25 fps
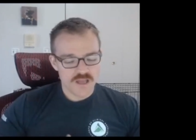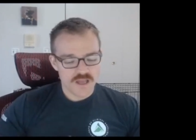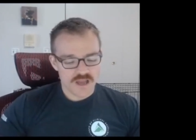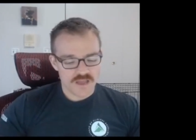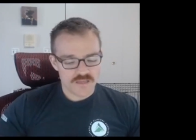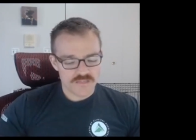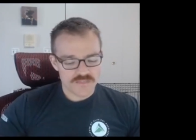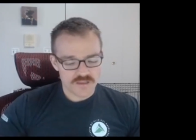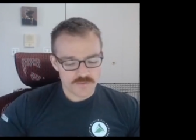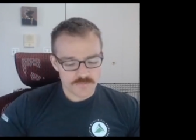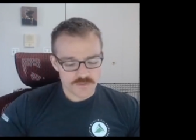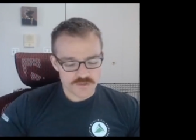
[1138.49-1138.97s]

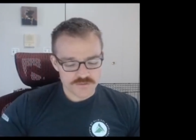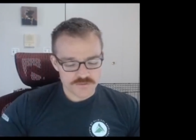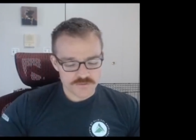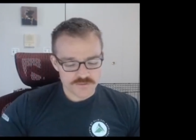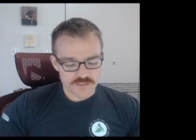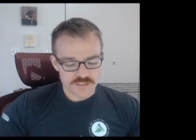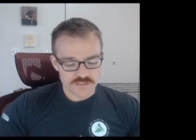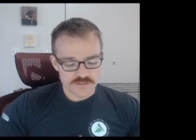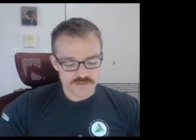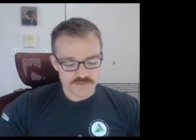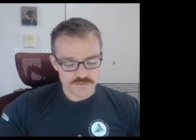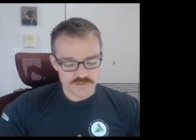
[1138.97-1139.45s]
I think we do
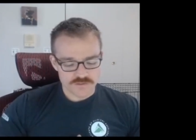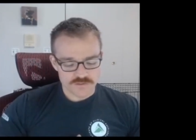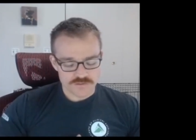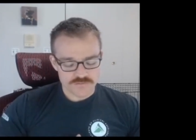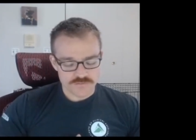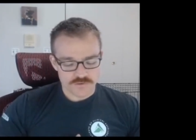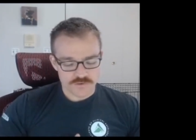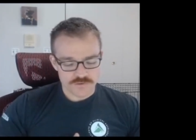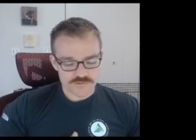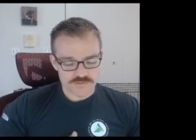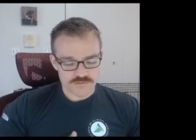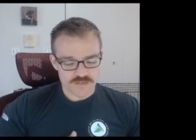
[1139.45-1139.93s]
need to use those
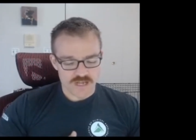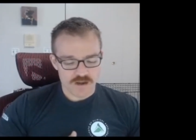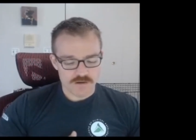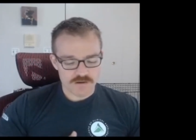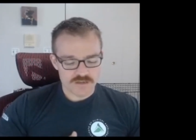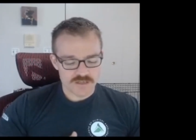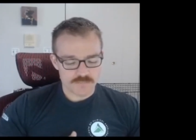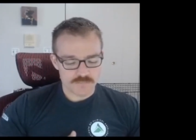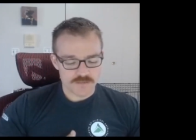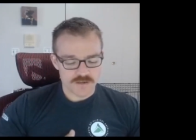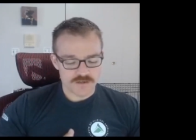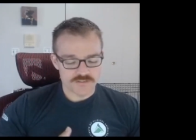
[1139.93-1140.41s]
functional
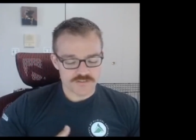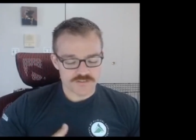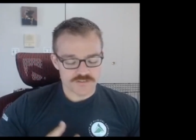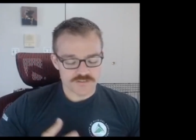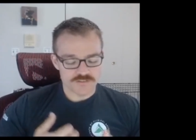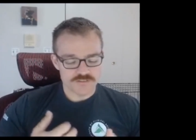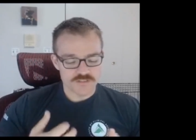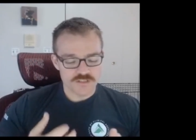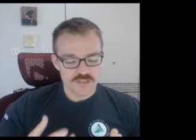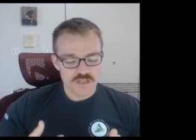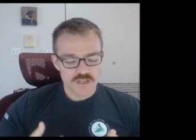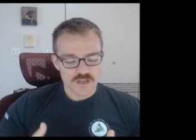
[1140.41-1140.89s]
outcome
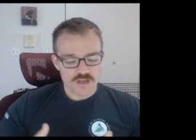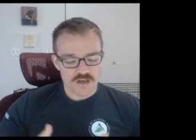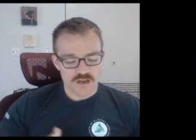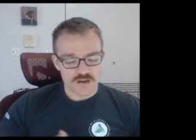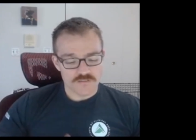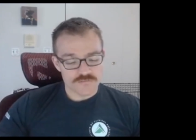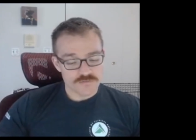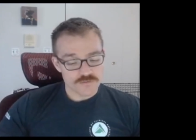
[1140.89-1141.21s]
measures. Uh, for